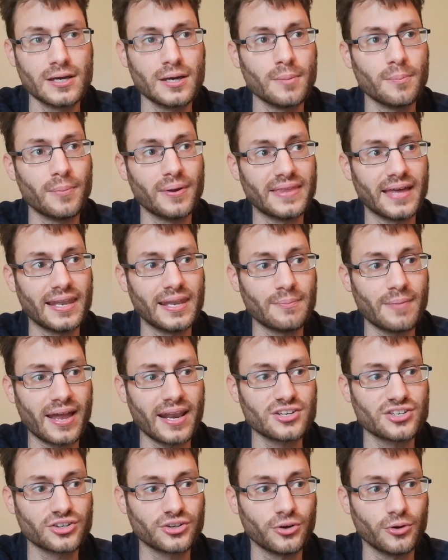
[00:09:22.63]
but then the
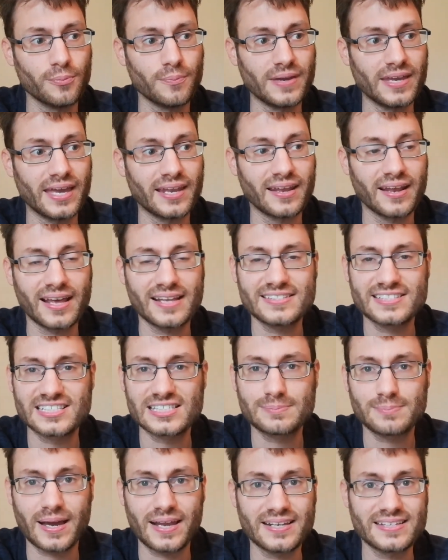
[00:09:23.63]
manager called me in and I had to
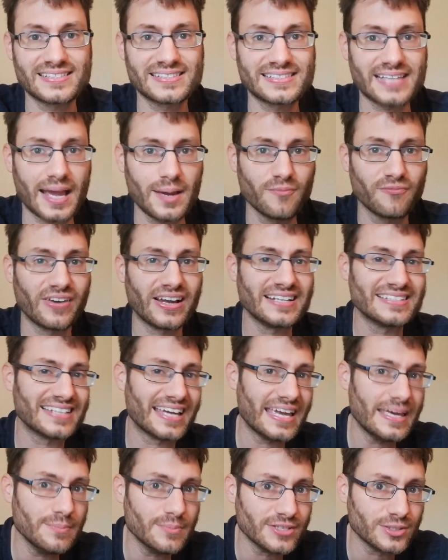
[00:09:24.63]
explain the same thing to
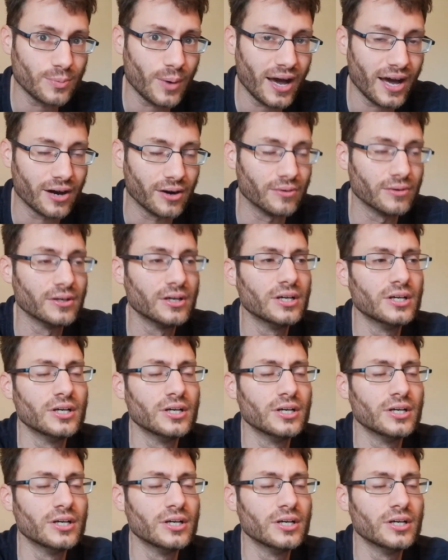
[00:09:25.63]
him as well.